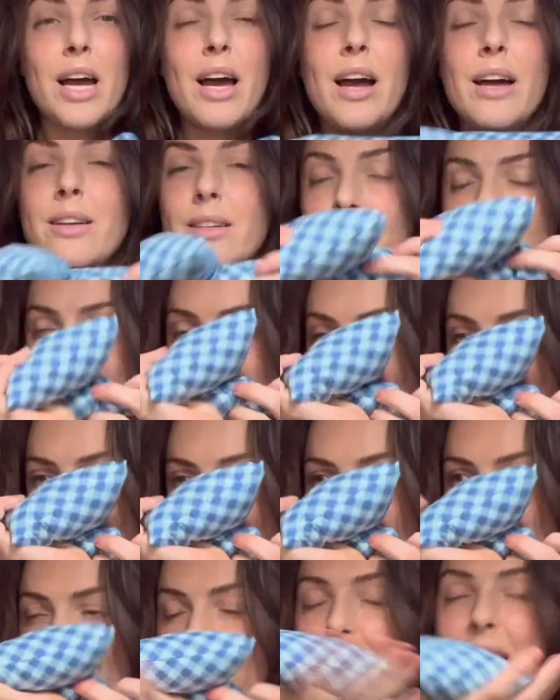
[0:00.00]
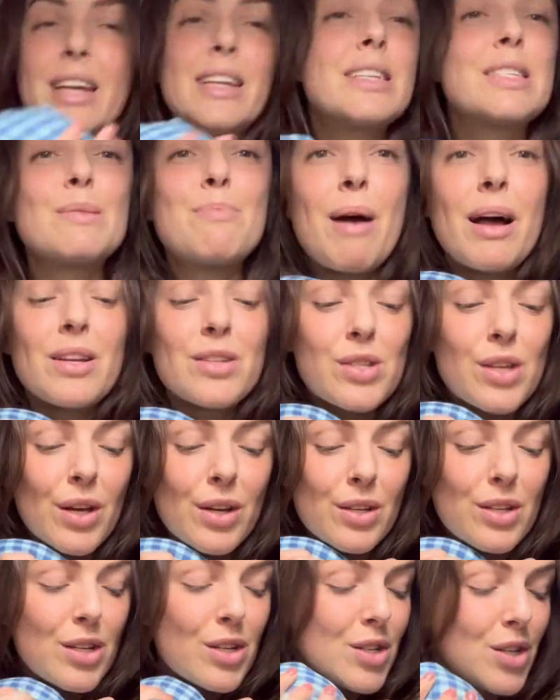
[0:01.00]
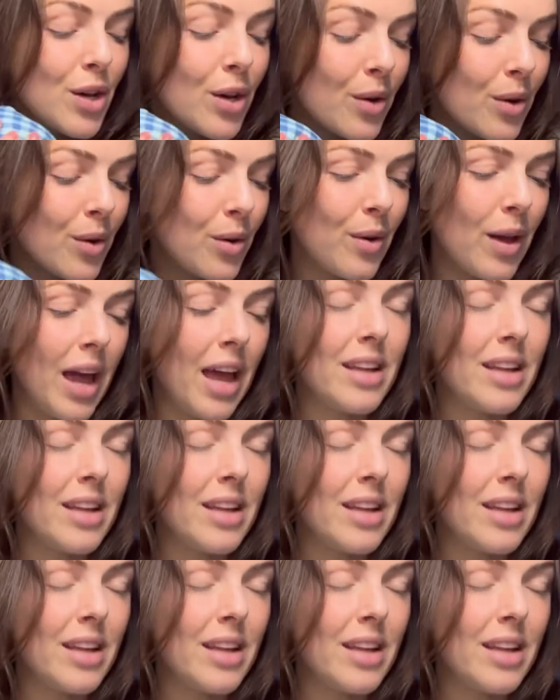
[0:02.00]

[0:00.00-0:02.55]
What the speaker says: and it smells good too.